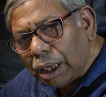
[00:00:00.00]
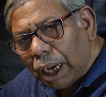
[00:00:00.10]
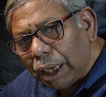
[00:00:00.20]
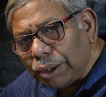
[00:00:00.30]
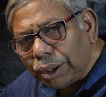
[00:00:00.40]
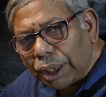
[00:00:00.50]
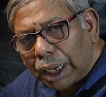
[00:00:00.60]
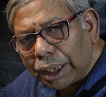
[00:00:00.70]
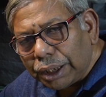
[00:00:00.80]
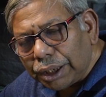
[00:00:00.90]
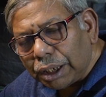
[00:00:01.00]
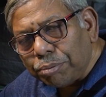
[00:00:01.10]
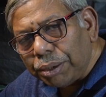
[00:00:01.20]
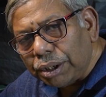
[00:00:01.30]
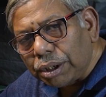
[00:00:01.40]
I think I can take
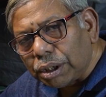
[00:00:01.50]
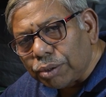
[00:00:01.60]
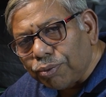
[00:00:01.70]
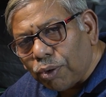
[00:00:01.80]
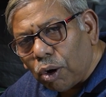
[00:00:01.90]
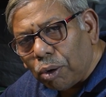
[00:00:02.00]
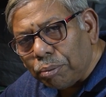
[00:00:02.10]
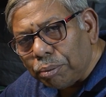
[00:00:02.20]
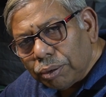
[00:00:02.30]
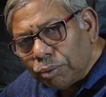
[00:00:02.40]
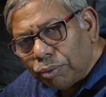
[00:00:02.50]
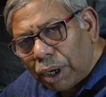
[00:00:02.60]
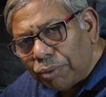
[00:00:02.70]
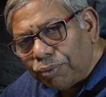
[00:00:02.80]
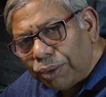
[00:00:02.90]
pictures from
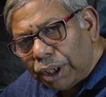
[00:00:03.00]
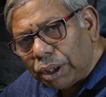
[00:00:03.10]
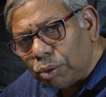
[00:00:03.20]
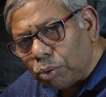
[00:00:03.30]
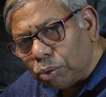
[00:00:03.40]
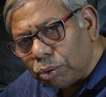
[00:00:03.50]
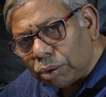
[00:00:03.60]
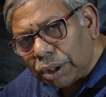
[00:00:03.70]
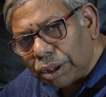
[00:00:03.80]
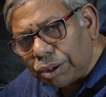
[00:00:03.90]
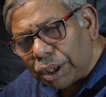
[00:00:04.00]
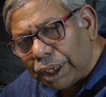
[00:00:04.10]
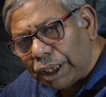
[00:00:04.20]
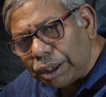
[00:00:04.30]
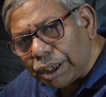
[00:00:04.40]
1 feet to
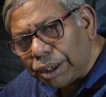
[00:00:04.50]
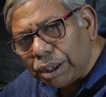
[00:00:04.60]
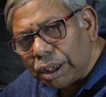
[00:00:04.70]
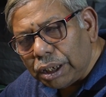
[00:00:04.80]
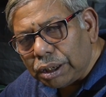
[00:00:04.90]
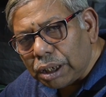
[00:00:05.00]
16" 18"